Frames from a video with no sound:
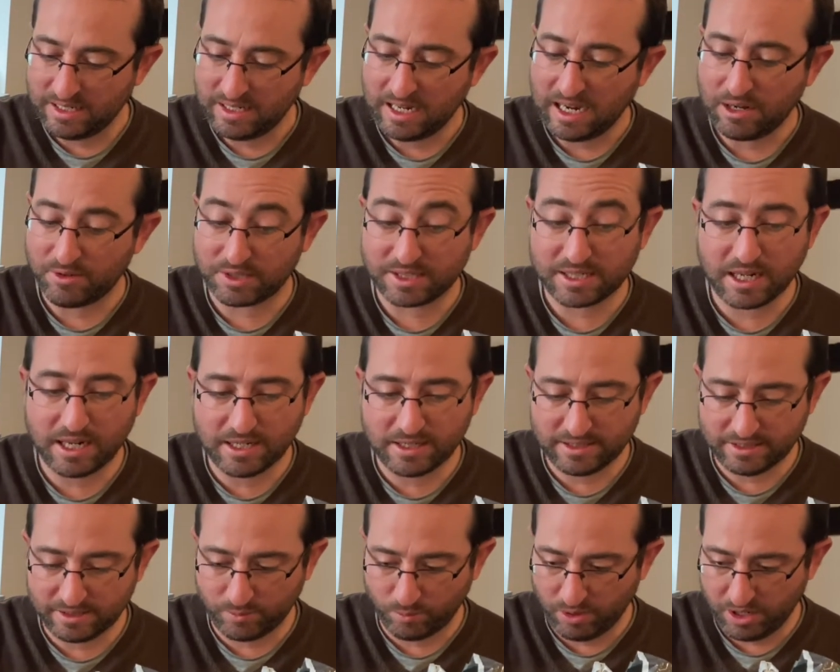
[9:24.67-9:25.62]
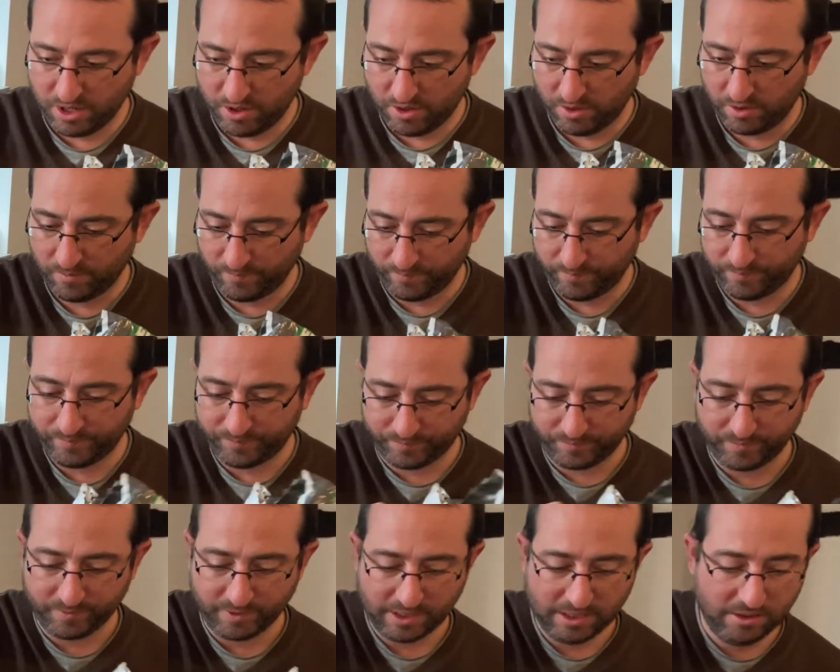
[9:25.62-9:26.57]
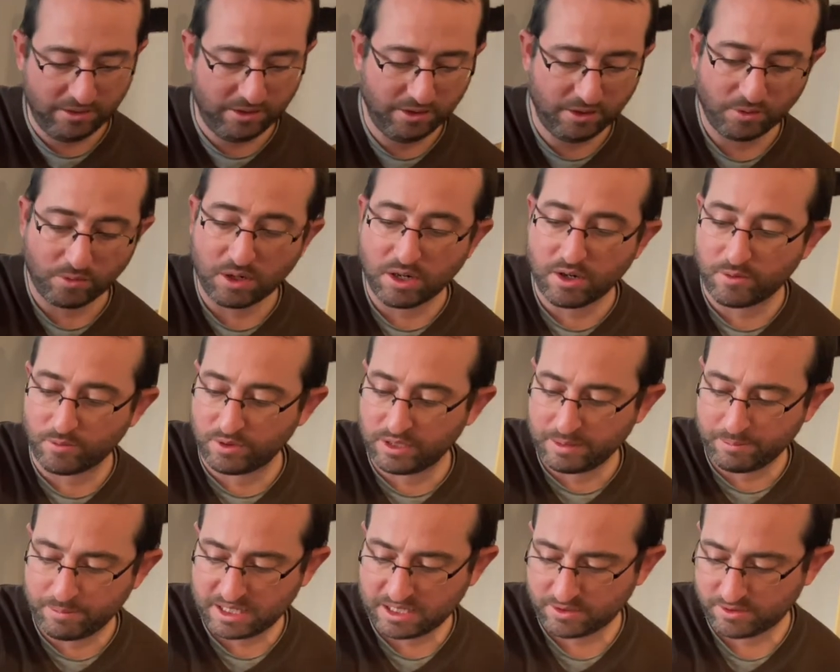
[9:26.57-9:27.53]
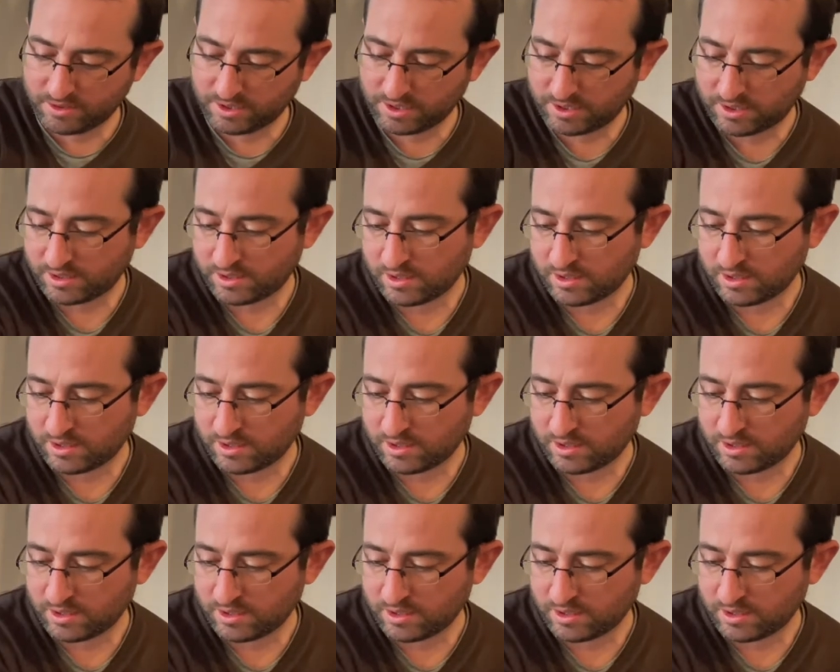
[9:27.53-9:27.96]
Outside is where it really matters.